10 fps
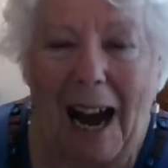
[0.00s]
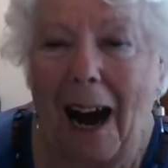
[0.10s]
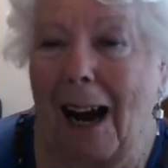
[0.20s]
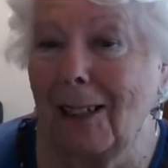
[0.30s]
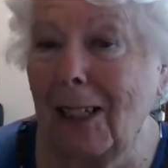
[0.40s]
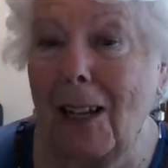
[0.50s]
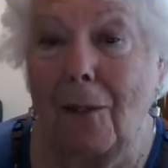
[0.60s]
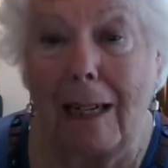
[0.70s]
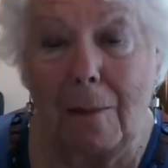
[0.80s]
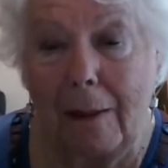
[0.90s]
I don't know if
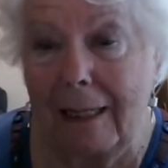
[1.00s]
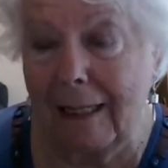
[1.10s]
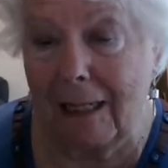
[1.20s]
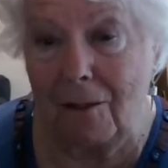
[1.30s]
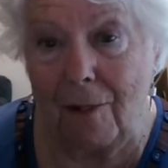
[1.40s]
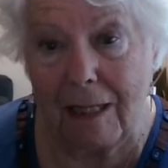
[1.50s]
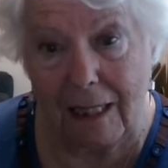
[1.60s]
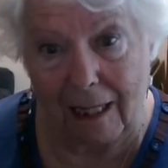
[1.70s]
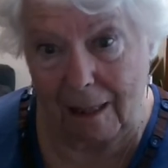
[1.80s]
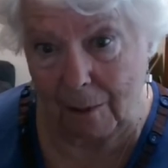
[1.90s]
anybody can
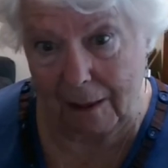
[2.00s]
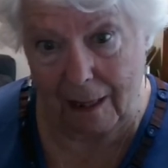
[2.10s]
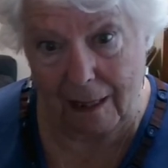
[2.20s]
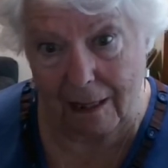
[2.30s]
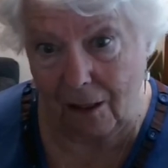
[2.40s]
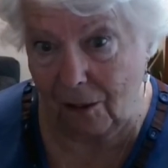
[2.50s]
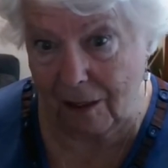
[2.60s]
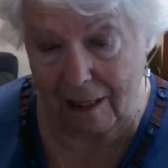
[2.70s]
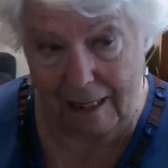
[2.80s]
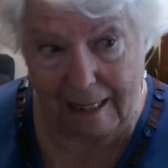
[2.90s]
resonate with this.
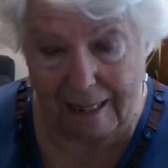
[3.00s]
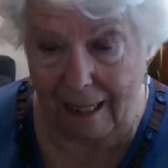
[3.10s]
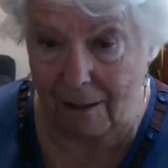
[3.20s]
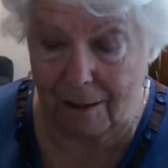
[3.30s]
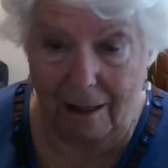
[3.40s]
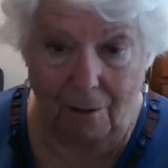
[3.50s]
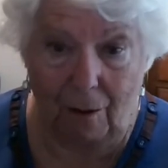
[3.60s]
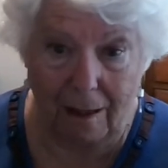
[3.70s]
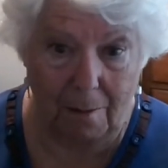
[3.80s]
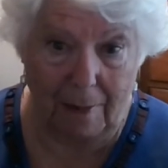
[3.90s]
Honestly, it sounds a
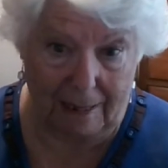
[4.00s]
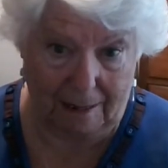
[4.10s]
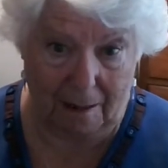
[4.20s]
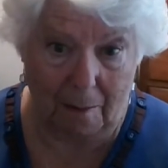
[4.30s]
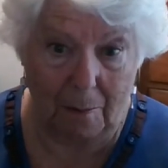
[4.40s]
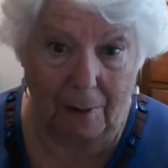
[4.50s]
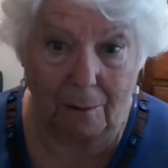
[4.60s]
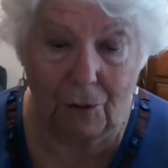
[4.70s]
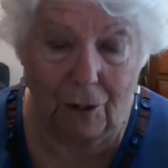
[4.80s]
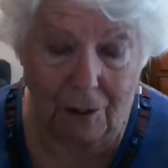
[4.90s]
right mix-up, but
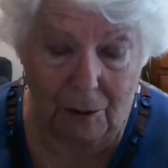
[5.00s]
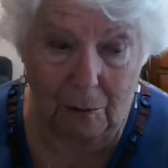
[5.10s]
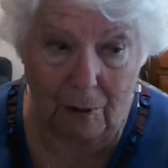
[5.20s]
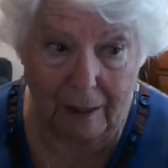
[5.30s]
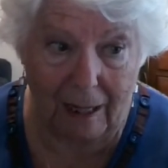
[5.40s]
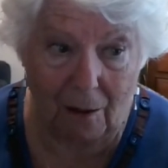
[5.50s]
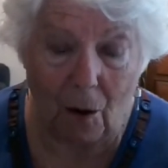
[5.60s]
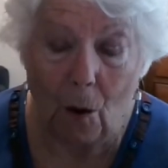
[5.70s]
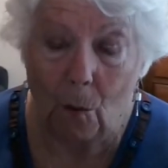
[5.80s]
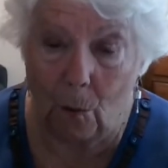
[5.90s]
I'm trying to work out
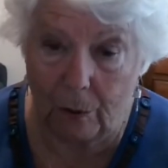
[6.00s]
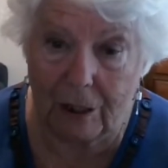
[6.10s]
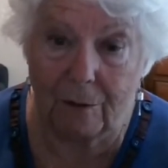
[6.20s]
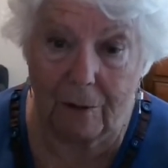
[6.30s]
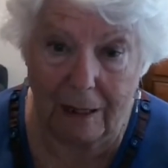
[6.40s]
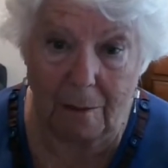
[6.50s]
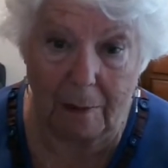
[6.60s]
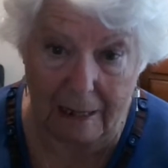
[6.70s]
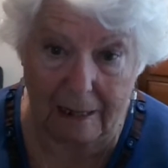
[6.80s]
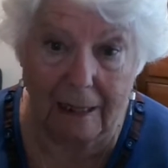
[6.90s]
what it really
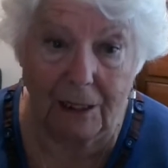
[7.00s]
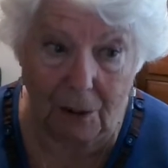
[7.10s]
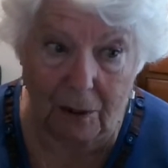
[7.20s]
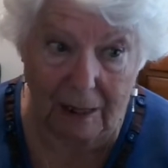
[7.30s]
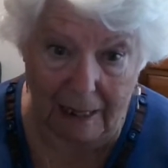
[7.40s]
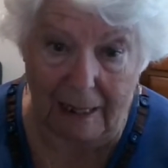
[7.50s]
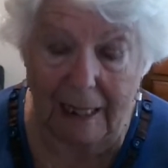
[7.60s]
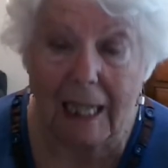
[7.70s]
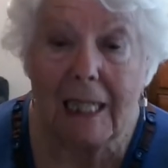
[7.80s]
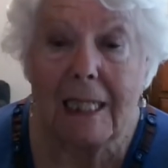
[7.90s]
means. And I do
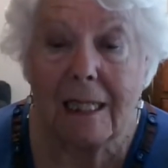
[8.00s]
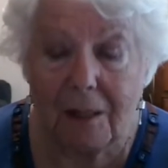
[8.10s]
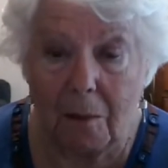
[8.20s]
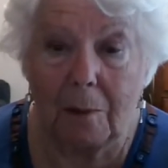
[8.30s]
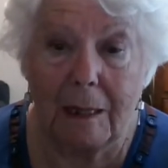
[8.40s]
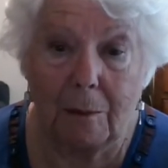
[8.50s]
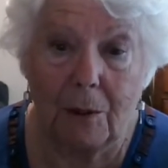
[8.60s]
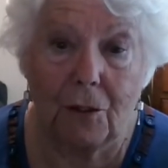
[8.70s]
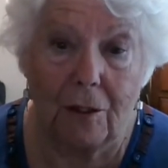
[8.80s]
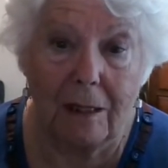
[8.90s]
think somebody
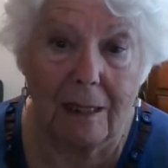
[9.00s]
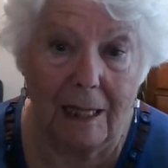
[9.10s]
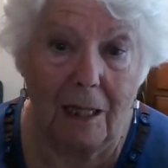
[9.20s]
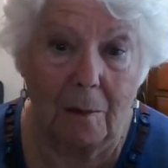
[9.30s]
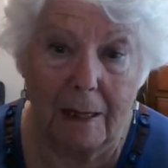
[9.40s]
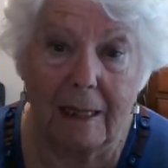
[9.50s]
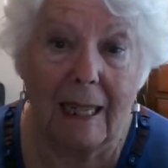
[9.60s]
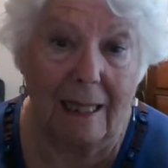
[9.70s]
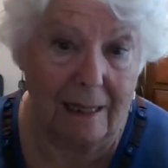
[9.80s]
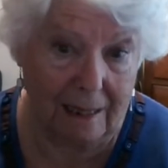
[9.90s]
was trying to tell me,
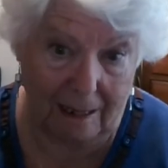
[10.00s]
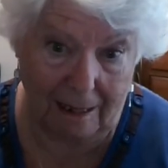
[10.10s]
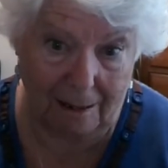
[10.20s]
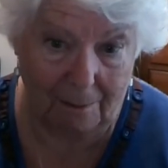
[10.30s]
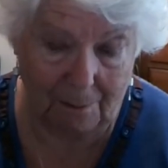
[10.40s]
cancel it.